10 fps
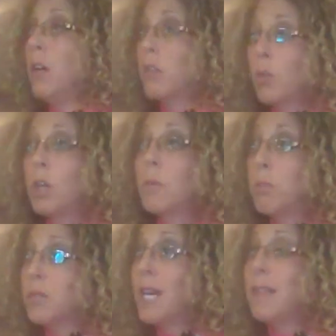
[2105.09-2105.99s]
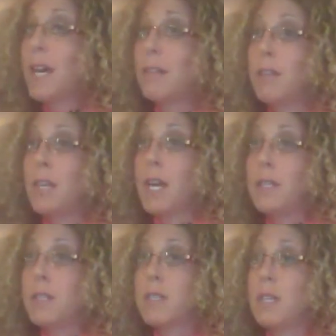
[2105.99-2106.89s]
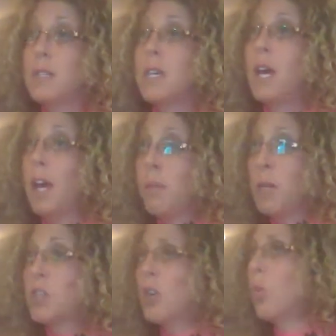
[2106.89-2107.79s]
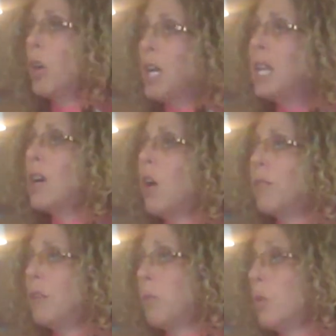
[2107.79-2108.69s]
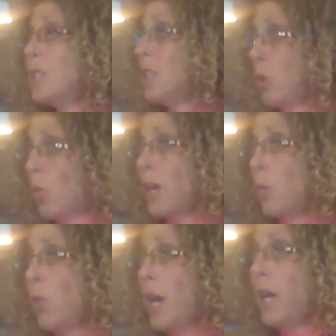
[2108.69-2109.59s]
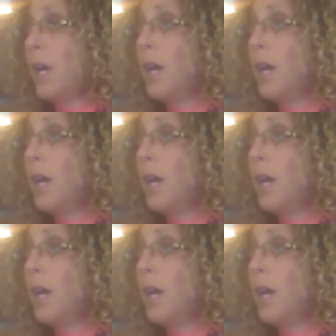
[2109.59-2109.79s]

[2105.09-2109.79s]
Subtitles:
so we can present that to the agencies and make sure we're hitting all these points in the right way.